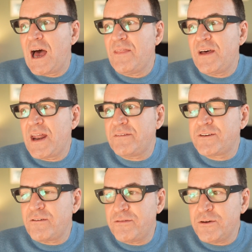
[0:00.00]
And then
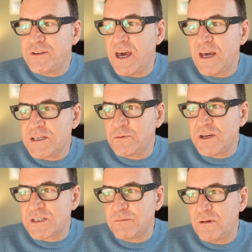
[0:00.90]
after a few days,
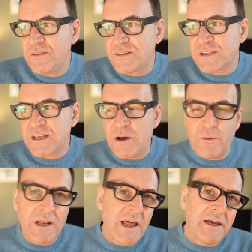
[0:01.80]
weeks, and months, it's like
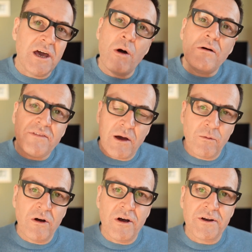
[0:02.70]
we let go of that
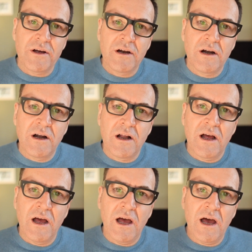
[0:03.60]
word
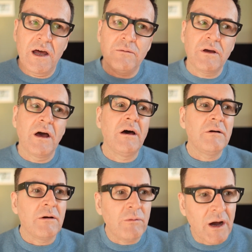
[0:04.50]
and we,
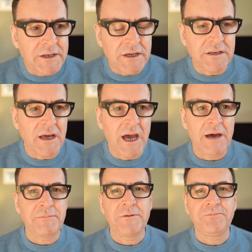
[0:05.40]
oh, why didn't it
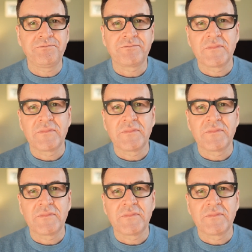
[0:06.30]
happen?